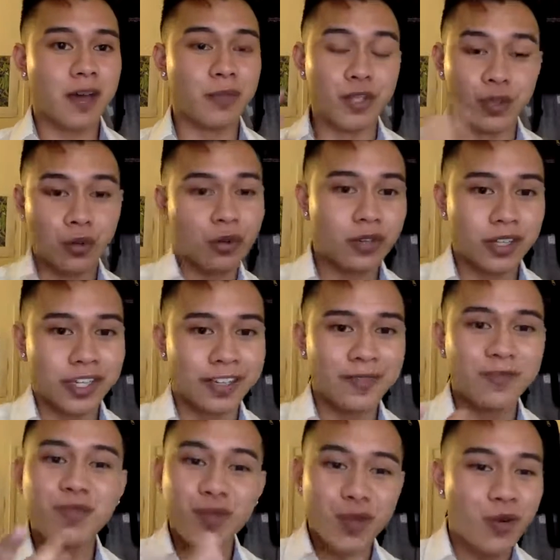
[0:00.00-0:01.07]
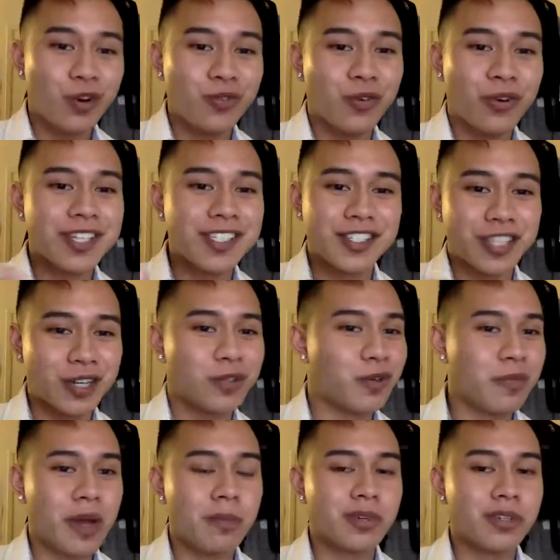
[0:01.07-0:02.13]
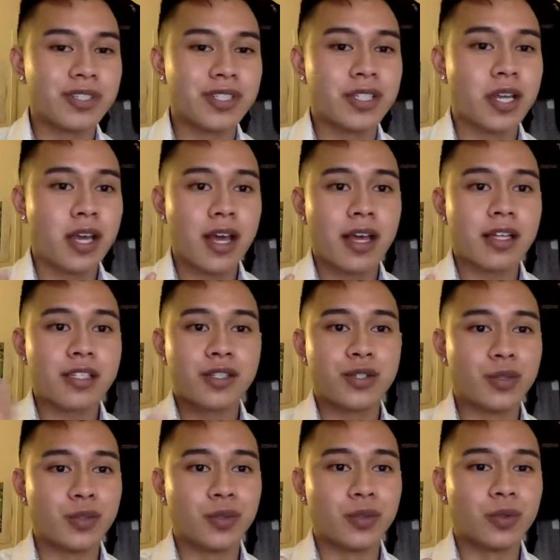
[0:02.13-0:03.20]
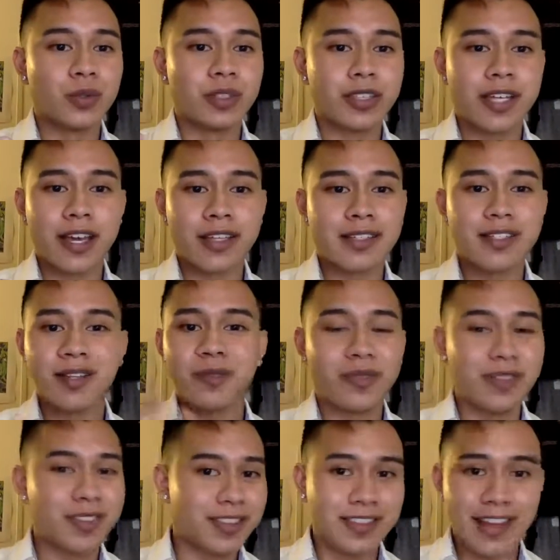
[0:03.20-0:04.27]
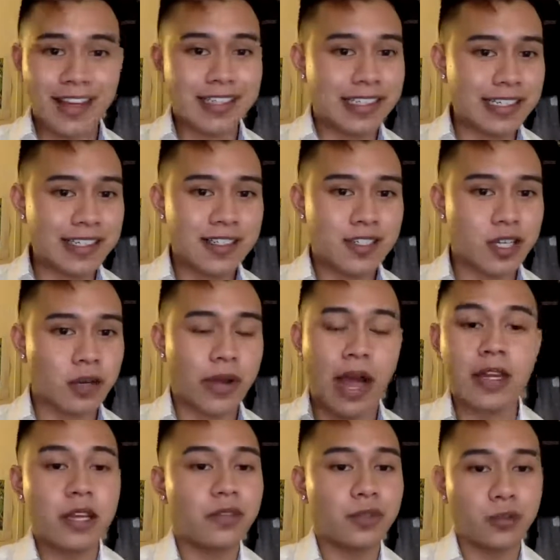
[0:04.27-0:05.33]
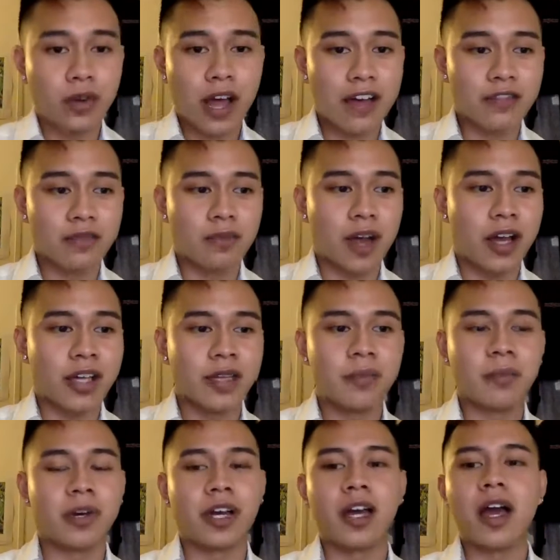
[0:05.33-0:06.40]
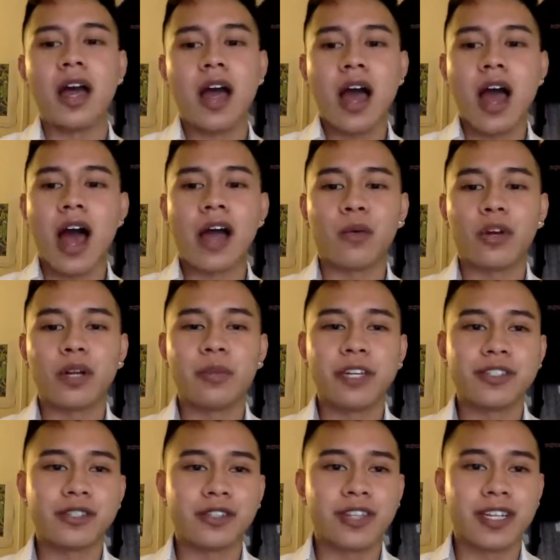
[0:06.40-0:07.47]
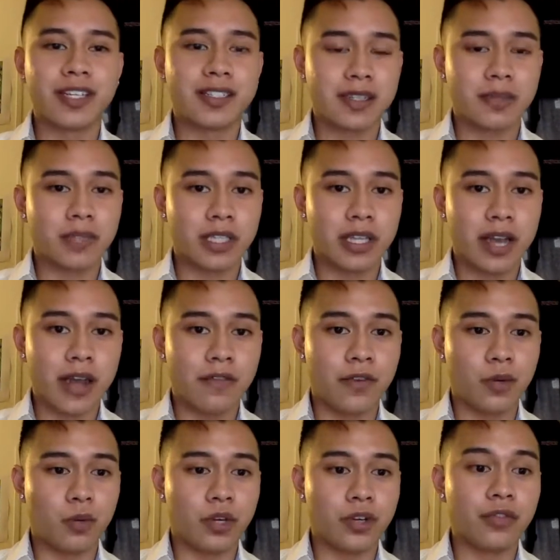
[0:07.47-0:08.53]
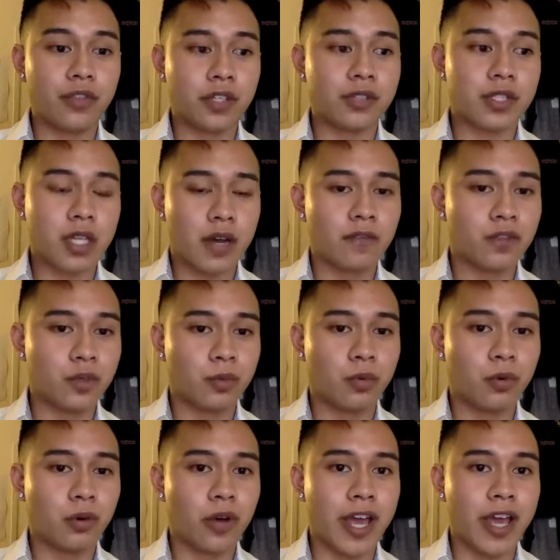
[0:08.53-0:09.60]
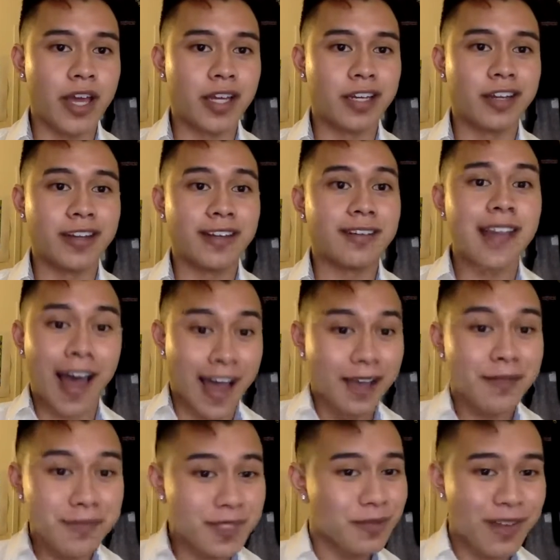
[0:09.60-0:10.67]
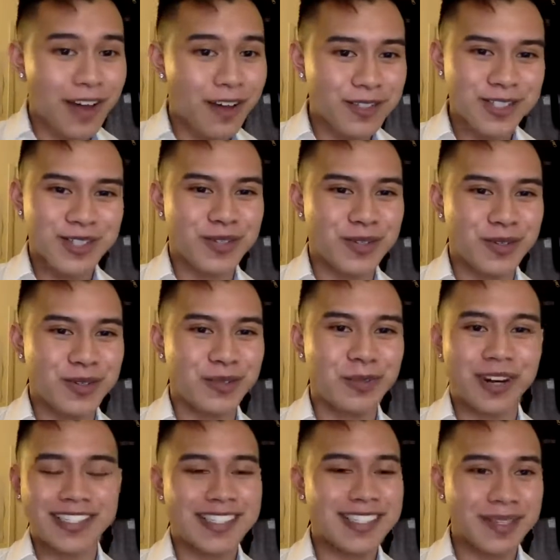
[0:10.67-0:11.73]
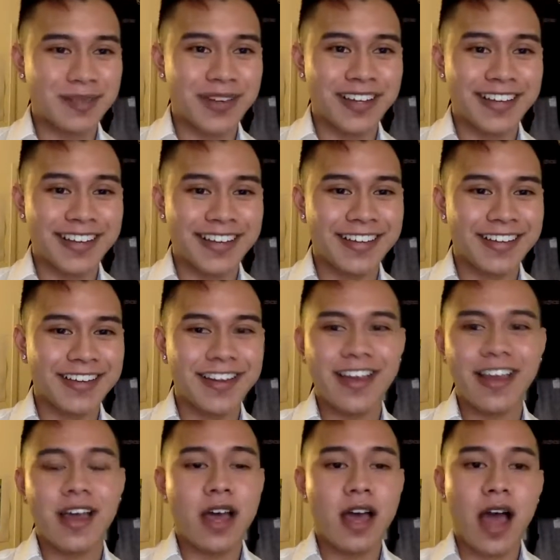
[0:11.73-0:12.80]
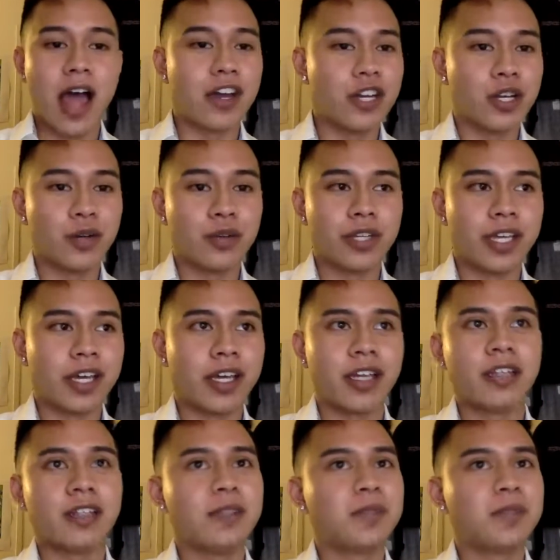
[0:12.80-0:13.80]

your voice, general members, to get some ideas going. I definitely will have mine, but I want to make sure that it's something that everyone feels comfortable and hyped about to participate in. I know that